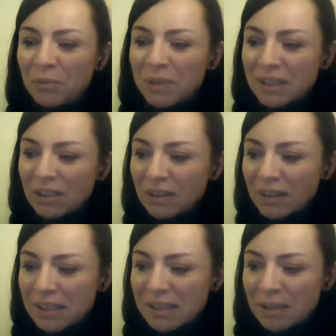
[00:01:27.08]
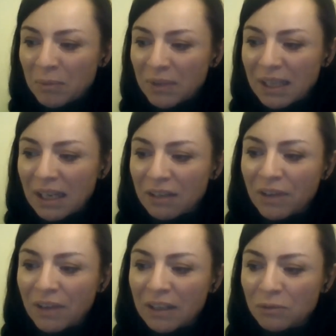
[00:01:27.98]
start, there's something I
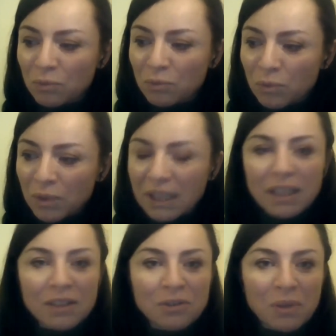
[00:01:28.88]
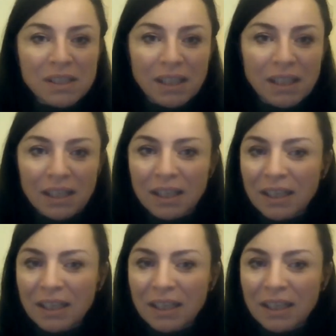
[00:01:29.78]
found really interesting